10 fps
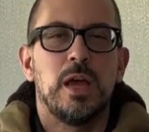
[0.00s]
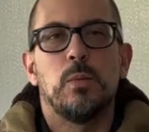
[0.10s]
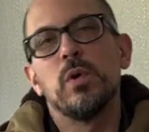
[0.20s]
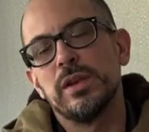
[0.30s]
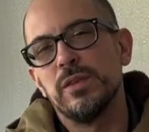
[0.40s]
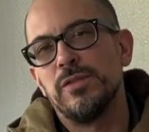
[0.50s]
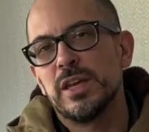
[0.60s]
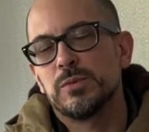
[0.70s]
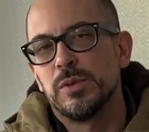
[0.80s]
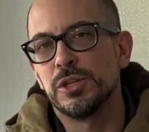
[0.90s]
I'm wearing the
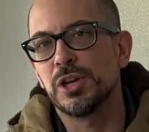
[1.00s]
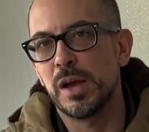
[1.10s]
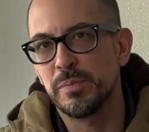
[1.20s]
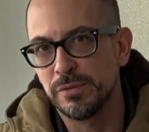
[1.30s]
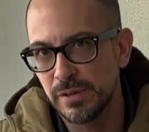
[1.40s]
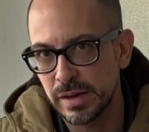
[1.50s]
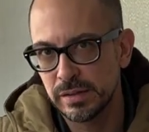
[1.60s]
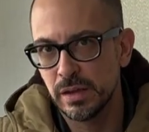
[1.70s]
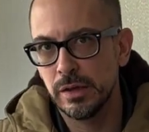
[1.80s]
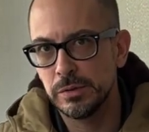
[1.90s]
vest with a Schott
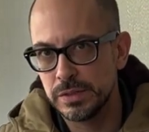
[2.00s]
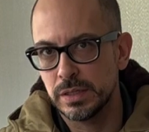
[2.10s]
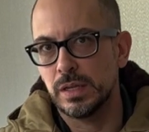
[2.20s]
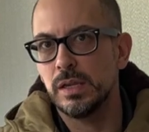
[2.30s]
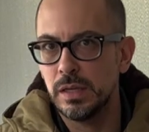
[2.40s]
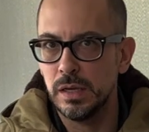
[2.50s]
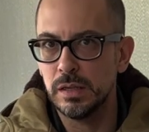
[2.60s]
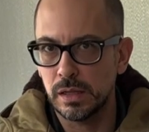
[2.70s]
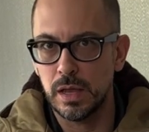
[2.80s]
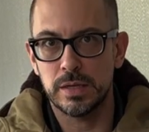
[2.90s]
Perfecto 618,
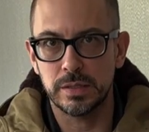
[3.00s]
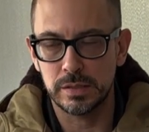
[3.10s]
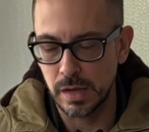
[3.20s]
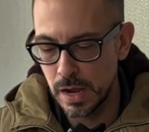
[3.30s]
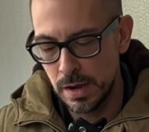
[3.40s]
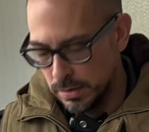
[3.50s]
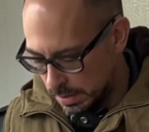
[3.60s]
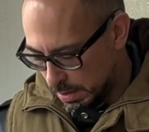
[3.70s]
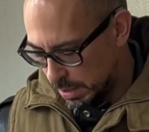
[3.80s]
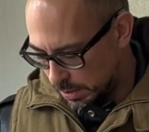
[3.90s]
the classic style.
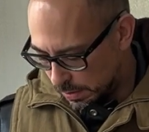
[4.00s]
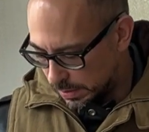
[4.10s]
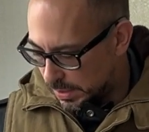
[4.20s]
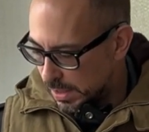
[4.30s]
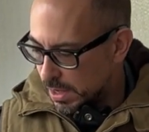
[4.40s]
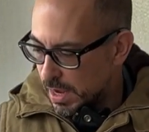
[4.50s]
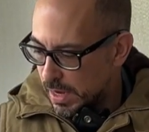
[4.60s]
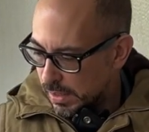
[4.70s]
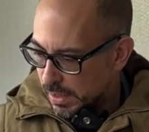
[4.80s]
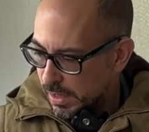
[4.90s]
You can see
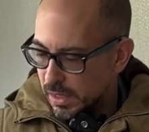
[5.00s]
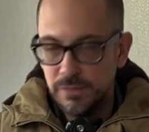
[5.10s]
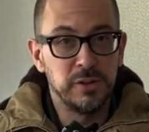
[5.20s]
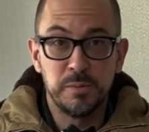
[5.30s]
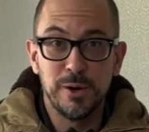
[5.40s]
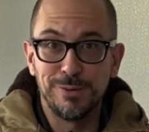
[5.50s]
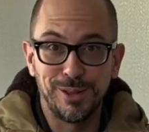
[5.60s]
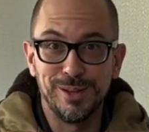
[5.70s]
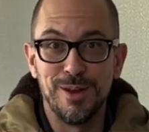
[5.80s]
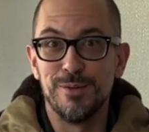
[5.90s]
that it fits
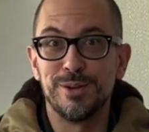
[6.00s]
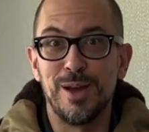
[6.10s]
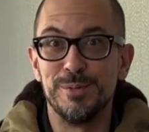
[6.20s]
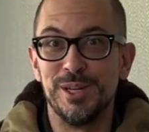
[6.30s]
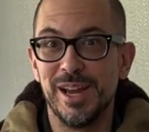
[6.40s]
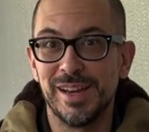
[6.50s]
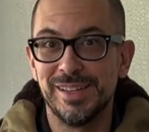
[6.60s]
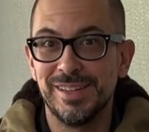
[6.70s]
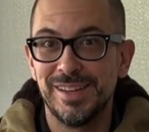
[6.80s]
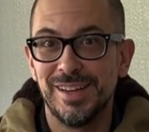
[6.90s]
perfectly over top the jacket.